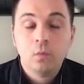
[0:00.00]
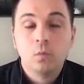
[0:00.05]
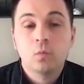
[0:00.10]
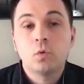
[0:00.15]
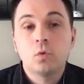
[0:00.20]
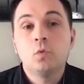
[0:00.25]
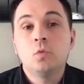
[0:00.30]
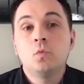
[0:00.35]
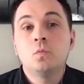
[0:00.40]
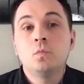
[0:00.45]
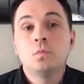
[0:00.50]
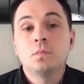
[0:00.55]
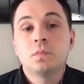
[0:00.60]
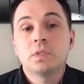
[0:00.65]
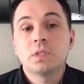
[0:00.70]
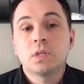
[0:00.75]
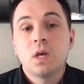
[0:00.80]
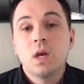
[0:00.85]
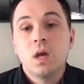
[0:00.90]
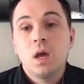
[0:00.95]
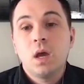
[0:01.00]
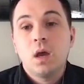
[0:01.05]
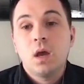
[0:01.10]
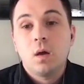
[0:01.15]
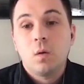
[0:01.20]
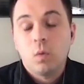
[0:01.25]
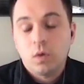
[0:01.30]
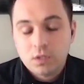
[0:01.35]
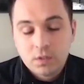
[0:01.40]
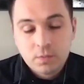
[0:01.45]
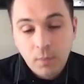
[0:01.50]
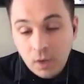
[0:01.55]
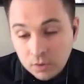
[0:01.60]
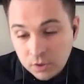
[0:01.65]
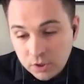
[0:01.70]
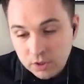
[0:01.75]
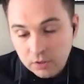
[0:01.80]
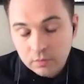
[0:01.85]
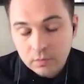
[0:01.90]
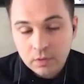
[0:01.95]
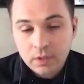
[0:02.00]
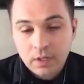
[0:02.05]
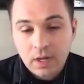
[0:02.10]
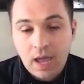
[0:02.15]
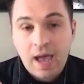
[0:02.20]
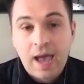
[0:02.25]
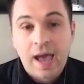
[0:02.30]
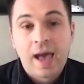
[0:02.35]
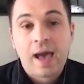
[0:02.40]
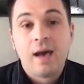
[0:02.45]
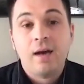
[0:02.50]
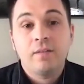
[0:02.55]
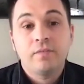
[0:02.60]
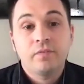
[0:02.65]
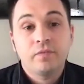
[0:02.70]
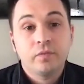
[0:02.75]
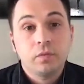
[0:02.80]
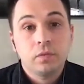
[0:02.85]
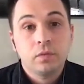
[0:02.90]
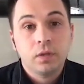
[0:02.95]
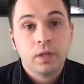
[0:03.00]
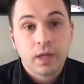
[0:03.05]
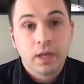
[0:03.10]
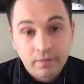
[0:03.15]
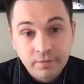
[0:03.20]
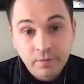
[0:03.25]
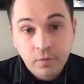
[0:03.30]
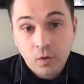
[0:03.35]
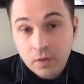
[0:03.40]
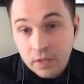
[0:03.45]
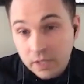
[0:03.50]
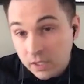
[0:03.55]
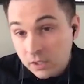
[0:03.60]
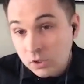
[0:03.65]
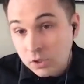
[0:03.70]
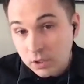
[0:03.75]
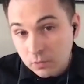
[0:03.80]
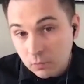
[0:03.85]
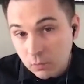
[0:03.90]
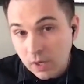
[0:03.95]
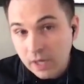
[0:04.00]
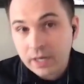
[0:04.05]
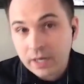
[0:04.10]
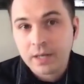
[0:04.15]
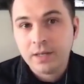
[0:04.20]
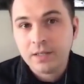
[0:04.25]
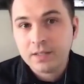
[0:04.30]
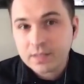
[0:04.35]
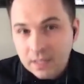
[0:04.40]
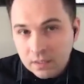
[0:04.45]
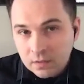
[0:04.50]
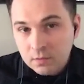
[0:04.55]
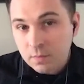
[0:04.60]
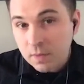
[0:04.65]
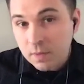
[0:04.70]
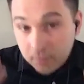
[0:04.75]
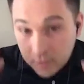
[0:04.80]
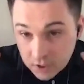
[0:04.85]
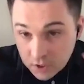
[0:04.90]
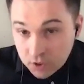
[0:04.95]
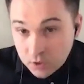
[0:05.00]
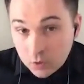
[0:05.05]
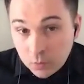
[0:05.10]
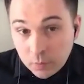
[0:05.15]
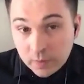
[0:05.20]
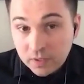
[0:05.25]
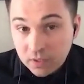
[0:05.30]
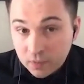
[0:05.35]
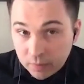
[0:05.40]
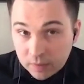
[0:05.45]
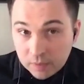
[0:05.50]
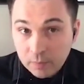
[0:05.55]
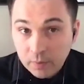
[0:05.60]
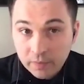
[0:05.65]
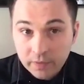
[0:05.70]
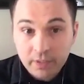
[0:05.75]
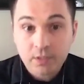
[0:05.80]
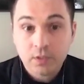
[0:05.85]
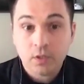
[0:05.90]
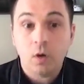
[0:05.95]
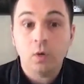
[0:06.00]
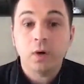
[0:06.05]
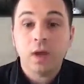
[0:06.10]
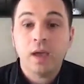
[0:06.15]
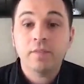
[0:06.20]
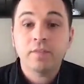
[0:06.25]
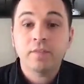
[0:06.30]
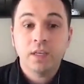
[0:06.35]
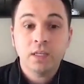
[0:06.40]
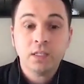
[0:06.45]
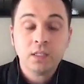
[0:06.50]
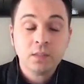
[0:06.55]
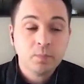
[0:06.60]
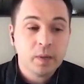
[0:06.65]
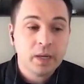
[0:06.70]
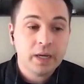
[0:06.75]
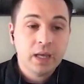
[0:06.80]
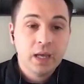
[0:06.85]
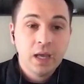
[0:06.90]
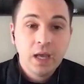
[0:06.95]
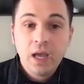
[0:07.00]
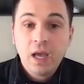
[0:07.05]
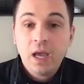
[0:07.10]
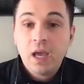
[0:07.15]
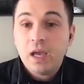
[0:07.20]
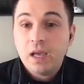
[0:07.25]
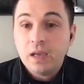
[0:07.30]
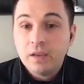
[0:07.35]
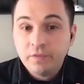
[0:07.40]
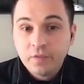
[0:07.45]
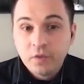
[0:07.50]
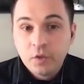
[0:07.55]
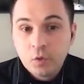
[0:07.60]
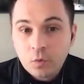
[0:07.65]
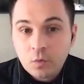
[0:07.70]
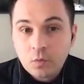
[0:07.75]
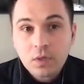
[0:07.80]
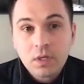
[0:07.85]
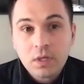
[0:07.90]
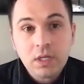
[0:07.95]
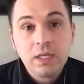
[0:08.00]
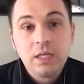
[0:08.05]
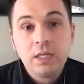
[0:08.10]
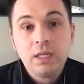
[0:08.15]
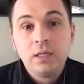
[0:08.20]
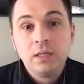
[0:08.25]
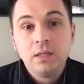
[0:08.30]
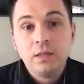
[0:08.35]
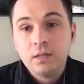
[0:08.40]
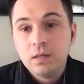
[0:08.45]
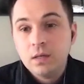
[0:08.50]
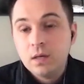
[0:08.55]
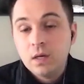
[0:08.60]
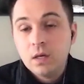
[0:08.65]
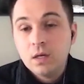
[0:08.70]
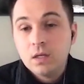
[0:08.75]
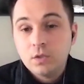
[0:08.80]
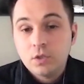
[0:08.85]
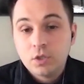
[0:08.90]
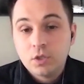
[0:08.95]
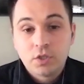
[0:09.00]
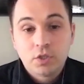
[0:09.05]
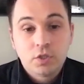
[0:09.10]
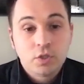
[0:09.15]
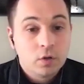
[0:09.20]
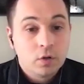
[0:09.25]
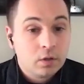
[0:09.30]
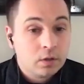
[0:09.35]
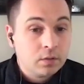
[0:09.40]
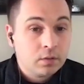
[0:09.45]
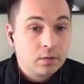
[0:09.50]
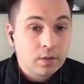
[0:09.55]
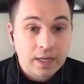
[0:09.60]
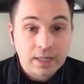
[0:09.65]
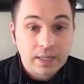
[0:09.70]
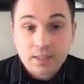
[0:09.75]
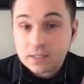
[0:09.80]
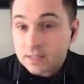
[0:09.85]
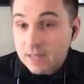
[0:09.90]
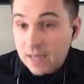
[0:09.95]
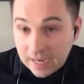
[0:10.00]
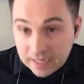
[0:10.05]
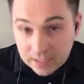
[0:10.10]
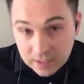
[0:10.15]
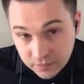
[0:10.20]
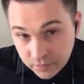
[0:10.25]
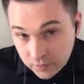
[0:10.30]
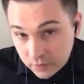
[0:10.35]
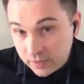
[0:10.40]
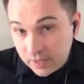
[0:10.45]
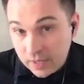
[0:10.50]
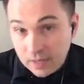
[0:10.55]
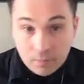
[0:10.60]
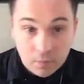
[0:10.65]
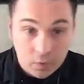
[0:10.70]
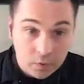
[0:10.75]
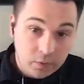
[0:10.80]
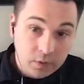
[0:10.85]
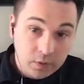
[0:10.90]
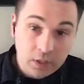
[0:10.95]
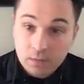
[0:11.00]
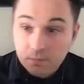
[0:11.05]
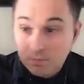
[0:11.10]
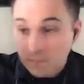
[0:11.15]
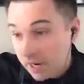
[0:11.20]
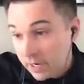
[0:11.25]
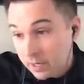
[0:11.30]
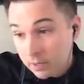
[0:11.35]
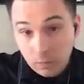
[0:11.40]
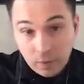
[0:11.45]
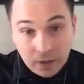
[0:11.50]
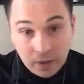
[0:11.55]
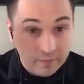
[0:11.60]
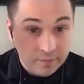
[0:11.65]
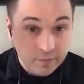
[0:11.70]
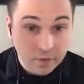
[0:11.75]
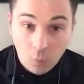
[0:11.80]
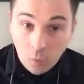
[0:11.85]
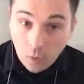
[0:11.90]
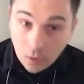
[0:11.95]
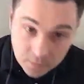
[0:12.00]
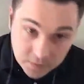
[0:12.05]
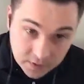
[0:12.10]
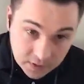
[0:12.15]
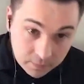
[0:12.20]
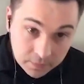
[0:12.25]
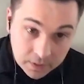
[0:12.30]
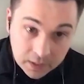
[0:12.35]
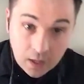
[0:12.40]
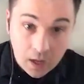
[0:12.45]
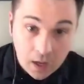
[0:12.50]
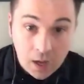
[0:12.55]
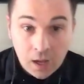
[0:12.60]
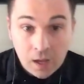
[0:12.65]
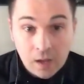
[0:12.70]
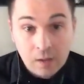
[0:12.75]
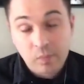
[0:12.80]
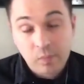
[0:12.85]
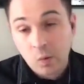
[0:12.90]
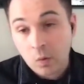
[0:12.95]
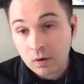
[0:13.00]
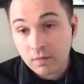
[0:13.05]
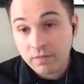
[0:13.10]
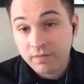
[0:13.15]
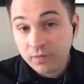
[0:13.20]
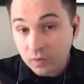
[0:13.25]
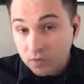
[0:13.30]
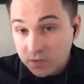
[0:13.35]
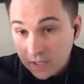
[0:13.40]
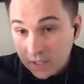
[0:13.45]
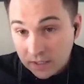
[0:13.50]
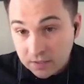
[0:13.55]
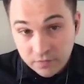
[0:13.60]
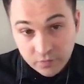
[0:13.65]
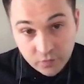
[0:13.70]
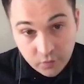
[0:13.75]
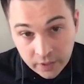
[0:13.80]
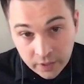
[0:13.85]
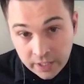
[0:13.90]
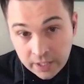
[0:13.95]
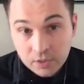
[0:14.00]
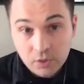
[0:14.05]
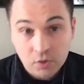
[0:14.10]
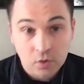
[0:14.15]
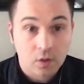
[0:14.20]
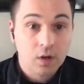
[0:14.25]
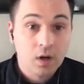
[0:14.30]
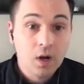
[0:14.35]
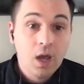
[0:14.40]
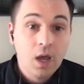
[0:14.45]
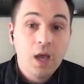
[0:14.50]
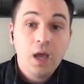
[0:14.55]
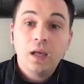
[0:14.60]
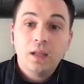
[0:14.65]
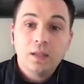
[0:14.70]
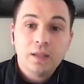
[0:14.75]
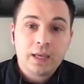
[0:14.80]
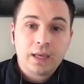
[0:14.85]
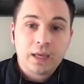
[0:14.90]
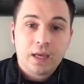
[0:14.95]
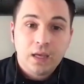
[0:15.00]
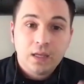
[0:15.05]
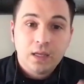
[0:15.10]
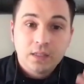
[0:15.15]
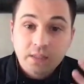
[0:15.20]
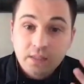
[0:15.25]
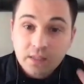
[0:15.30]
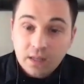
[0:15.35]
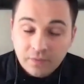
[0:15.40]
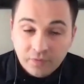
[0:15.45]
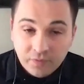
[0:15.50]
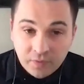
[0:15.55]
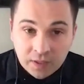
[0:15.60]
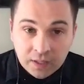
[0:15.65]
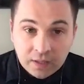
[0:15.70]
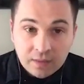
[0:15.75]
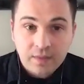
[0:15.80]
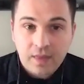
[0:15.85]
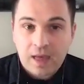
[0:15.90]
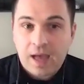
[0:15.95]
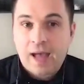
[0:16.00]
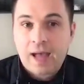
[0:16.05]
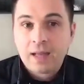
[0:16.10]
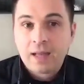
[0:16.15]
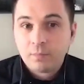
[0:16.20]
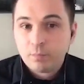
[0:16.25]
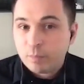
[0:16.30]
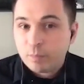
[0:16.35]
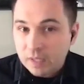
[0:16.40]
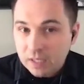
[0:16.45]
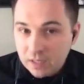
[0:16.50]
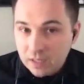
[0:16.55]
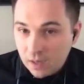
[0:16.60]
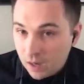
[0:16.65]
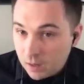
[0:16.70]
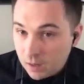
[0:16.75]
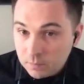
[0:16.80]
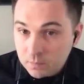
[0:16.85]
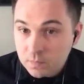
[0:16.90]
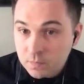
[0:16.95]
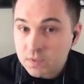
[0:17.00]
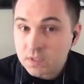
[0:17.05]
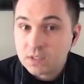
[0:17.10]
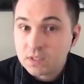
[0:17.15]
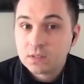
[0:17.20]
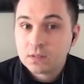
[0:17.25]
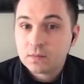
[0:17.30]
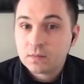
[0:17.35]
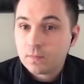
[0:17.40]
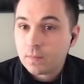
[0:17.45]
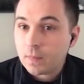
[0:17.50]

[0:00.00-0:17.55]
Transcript: rooms, well, small children have like a full kitchen, right? And it sounds maybe stupid to people that don't have kids, but if you need just certain like snacks for them, or you need a microwave to warm something up, or a full-size fridge, or like stuff like that becomes,